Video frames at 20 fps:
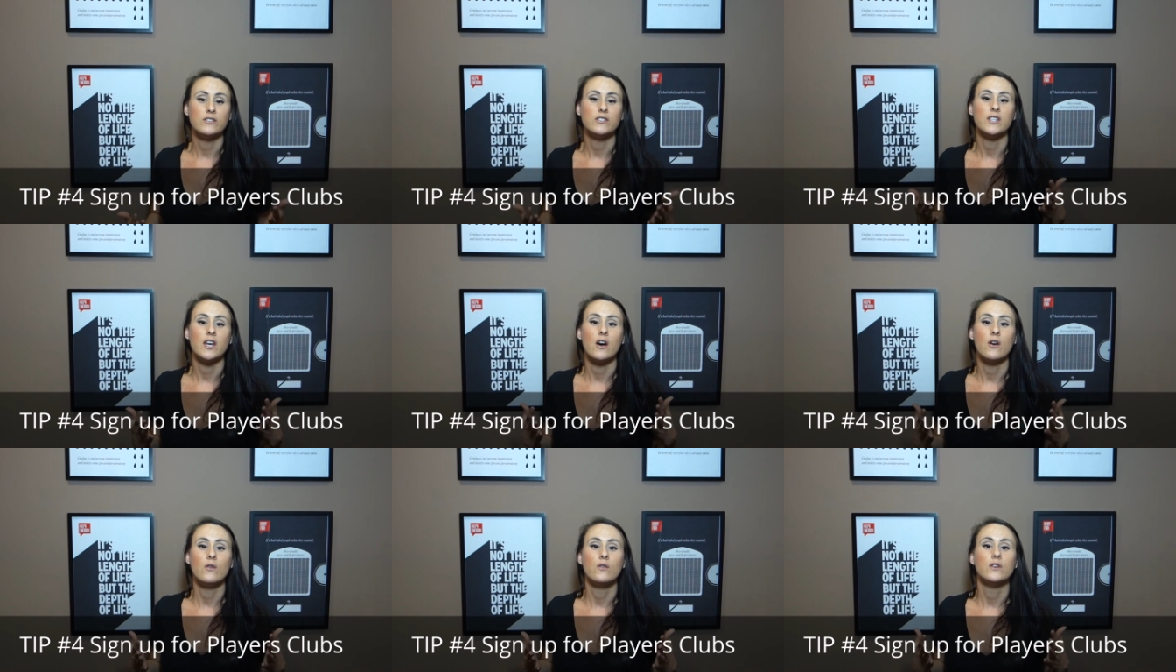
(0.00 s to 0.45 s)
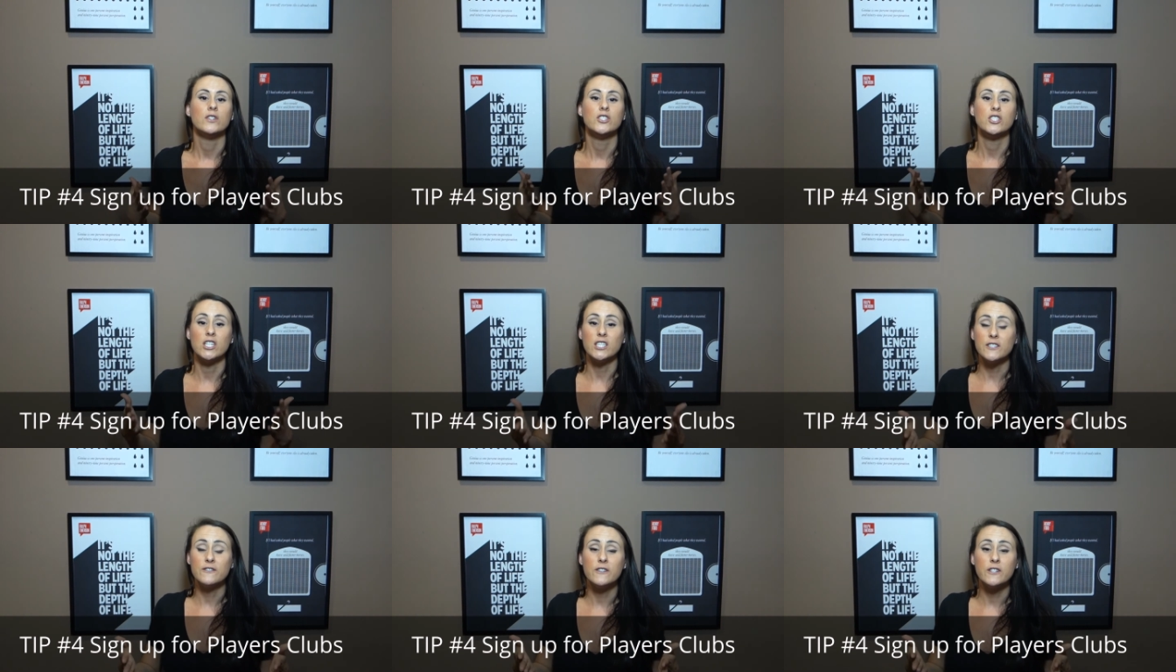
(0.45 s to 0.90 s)
So
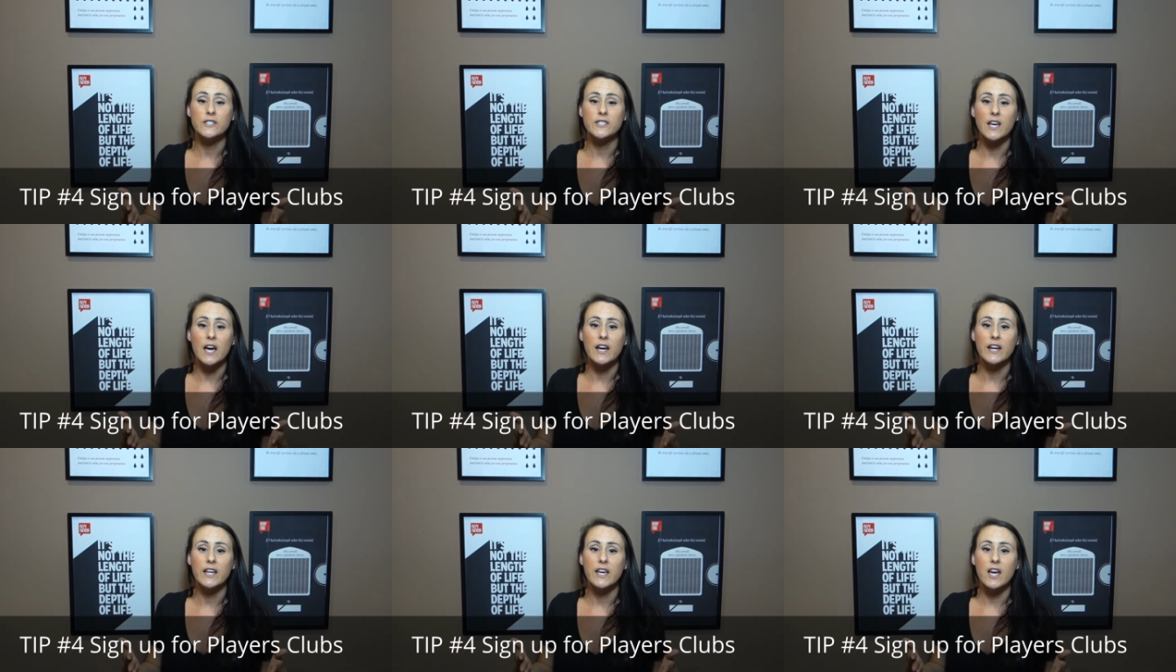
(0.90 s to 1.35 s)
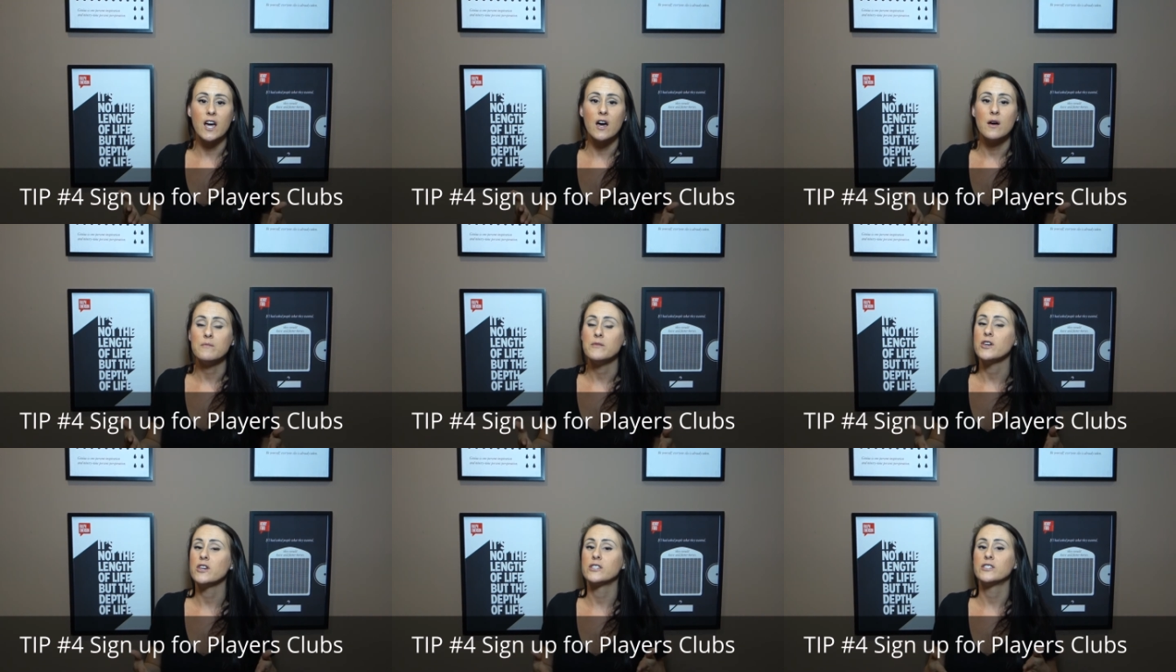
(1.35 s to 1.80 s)
just for signing
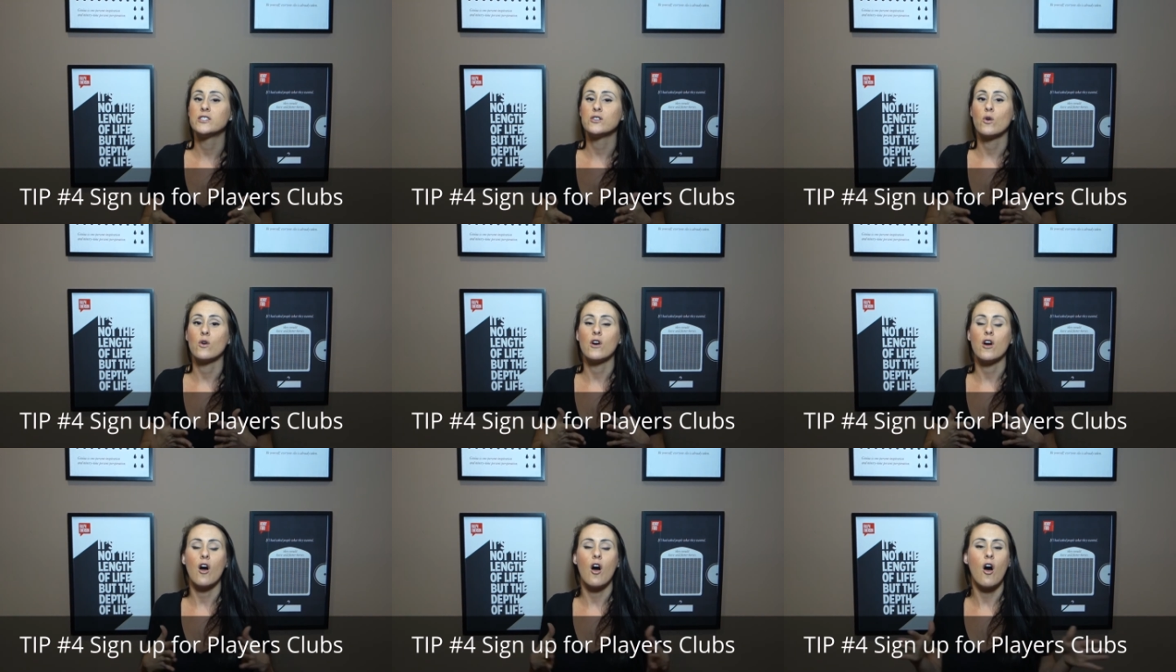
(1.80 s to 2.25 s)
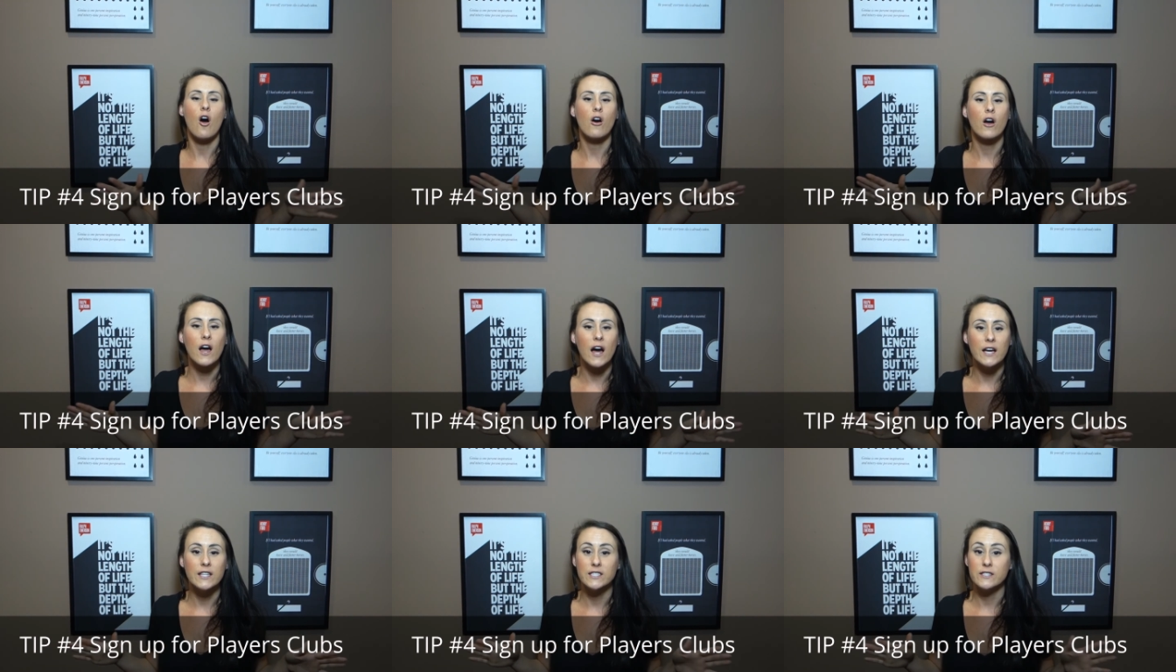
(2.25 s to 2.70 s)
up, you can score
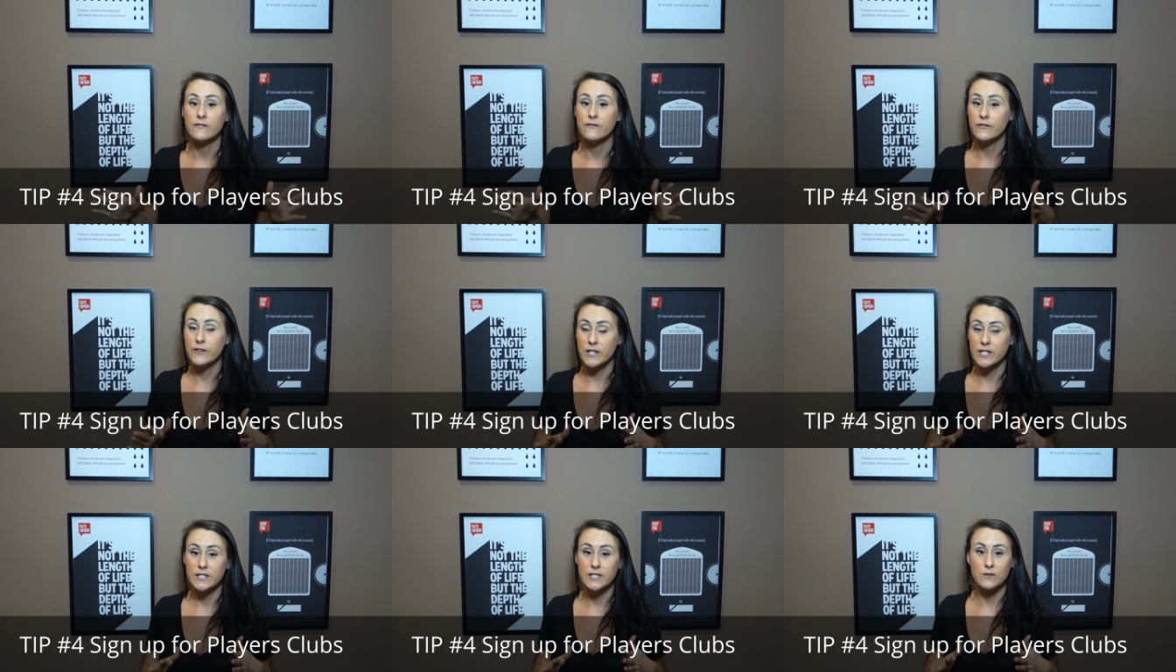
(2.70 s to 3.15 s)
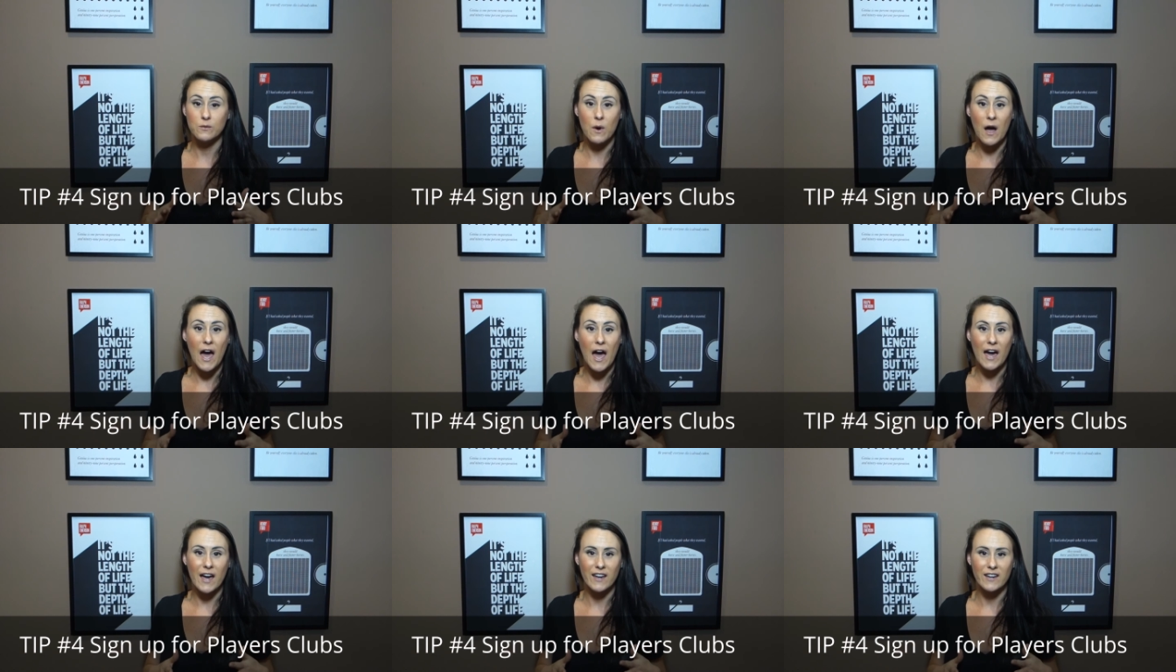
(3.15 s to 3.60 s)
all kinds of free
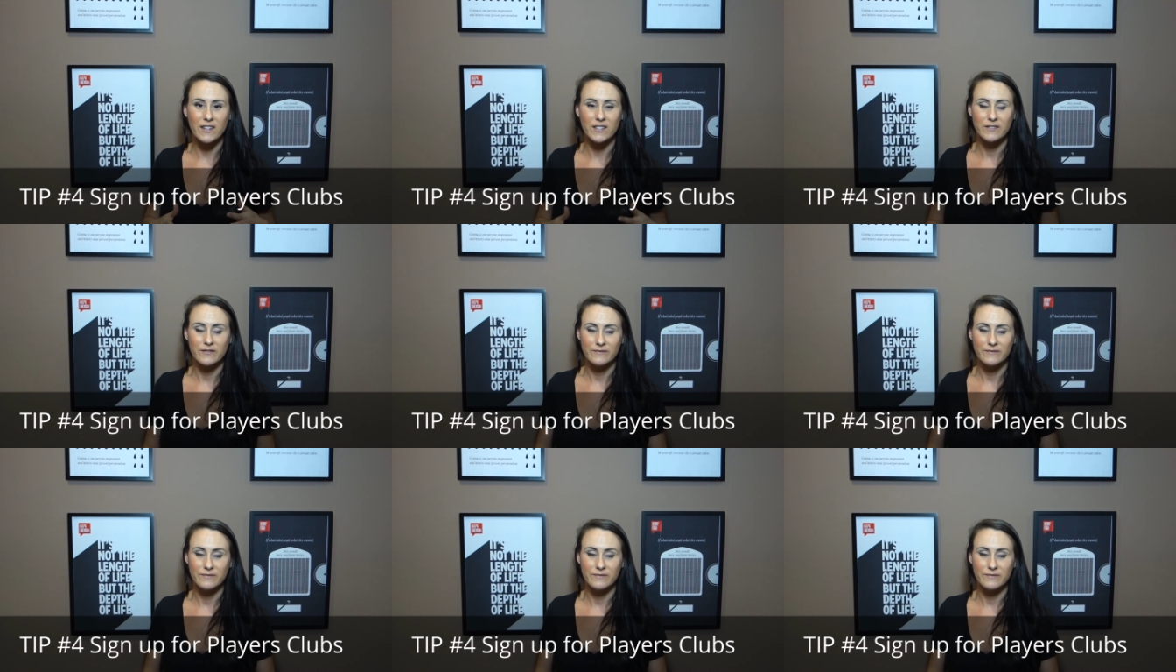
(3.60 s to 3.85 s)
swag.